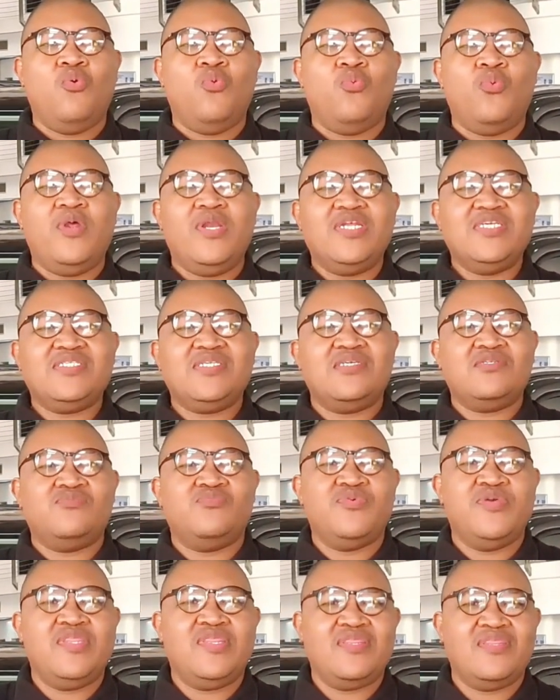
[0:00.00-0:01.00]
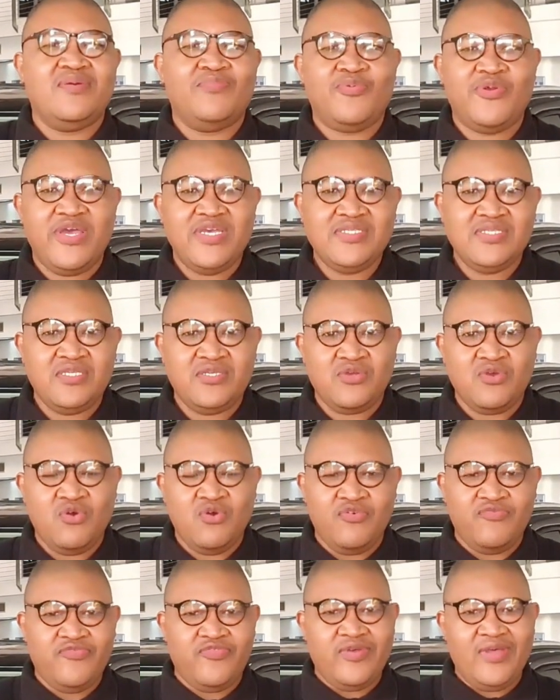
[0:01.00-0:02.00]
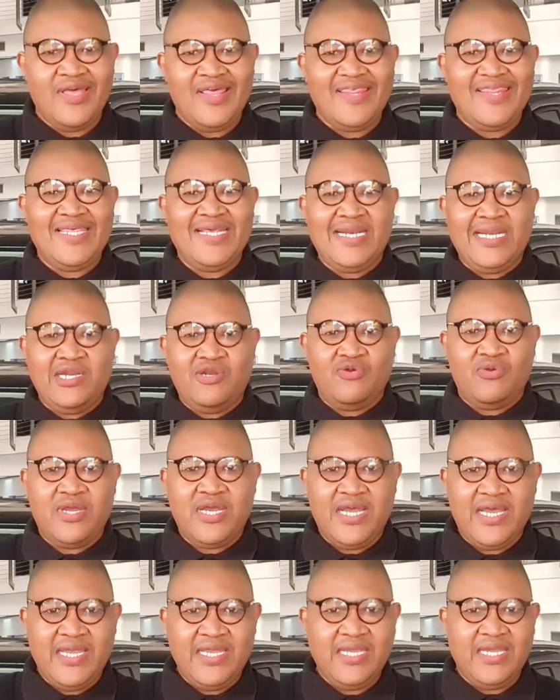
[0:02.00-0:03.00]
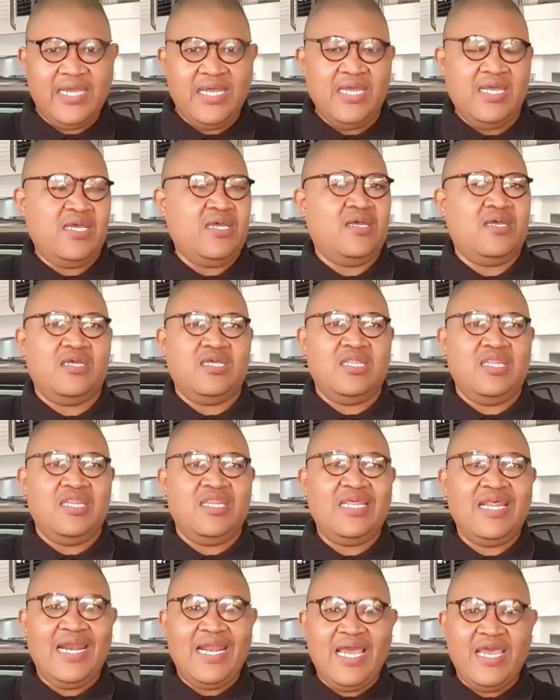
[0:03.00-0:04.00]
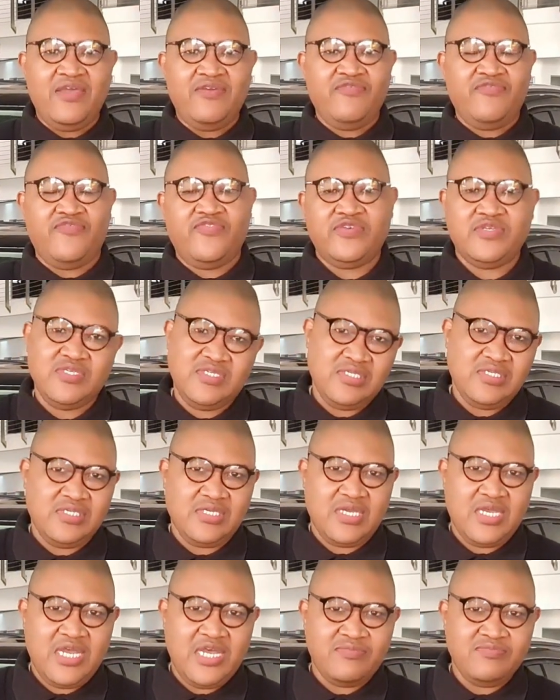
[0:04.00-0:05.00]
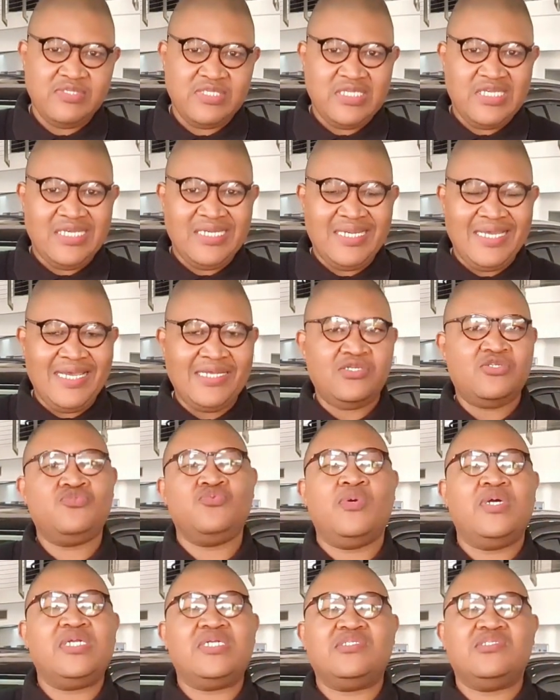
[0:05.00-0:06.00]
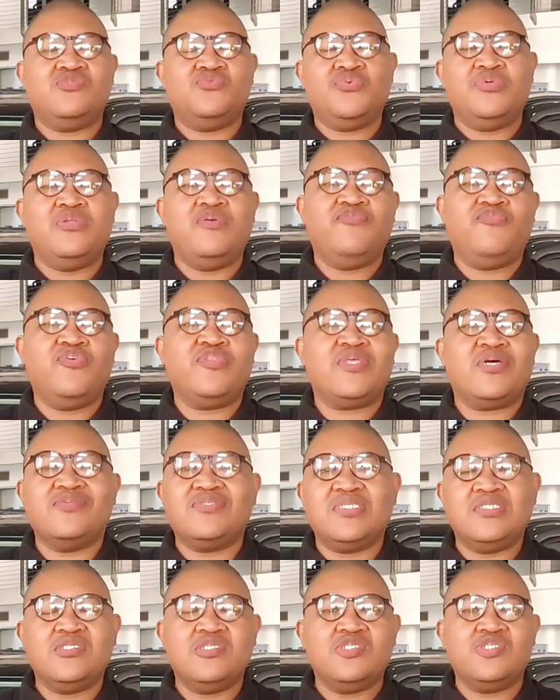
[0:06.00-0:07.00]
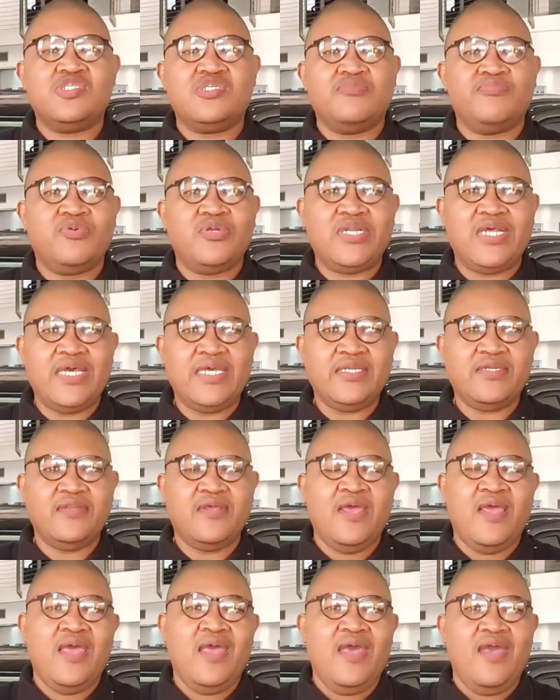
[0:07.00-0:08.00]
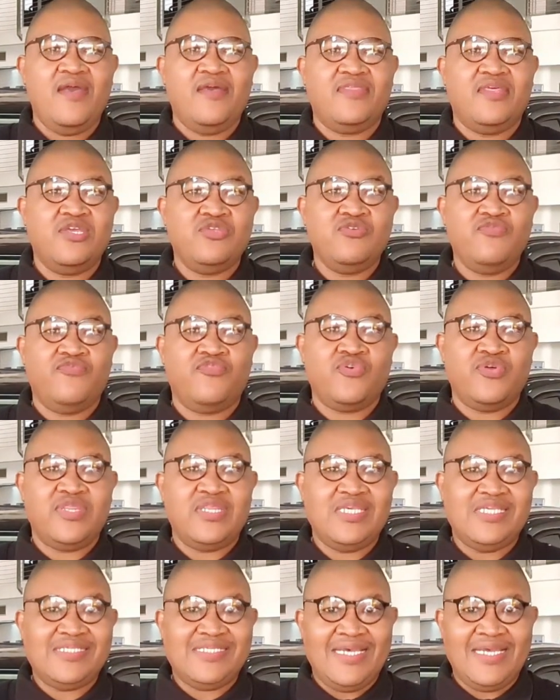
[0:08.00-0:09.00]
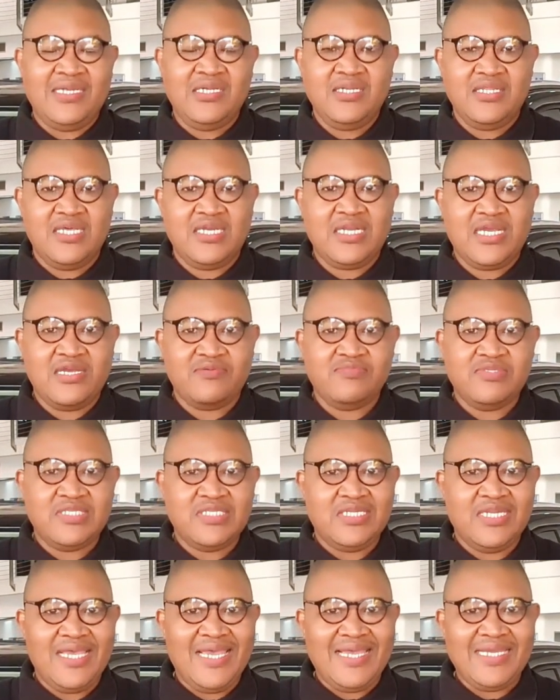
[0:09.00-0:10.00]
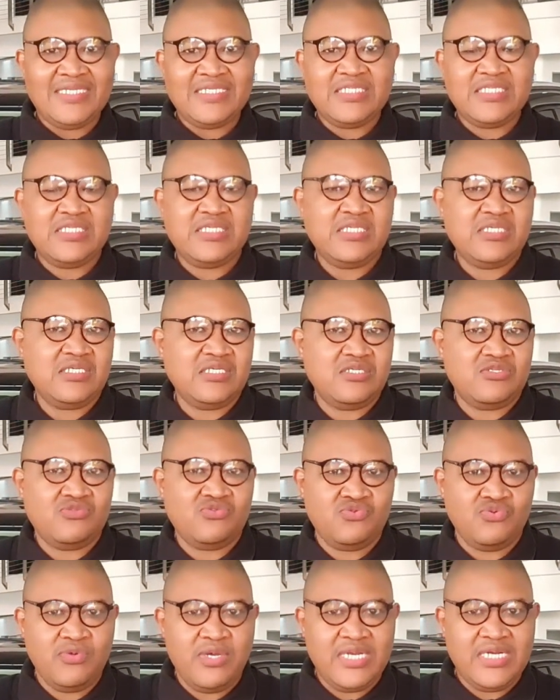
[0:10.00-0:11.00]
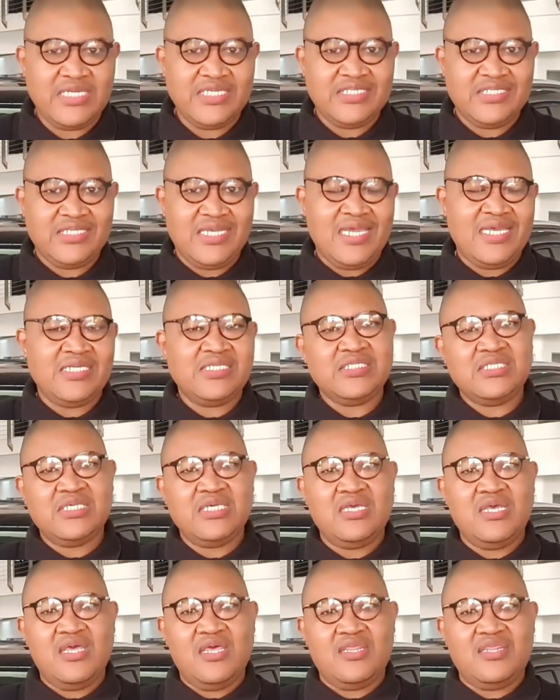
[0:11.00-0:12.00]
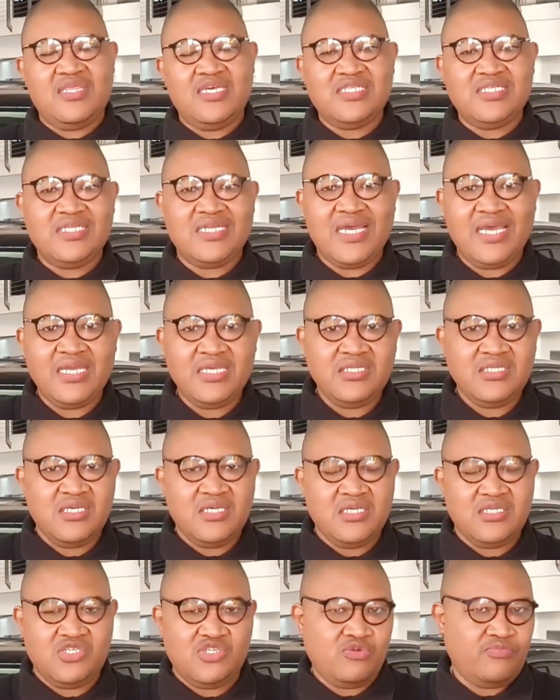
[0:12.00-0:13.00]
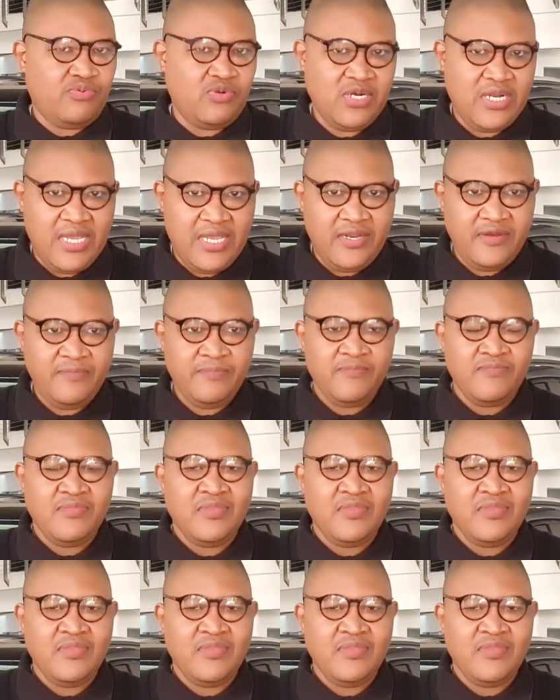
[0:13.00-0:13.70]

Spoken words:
Well, let's start with the pricing of the Renault Kiger. The Live comes in at 224,999. Then you've got the Zen that comes in at 239,999.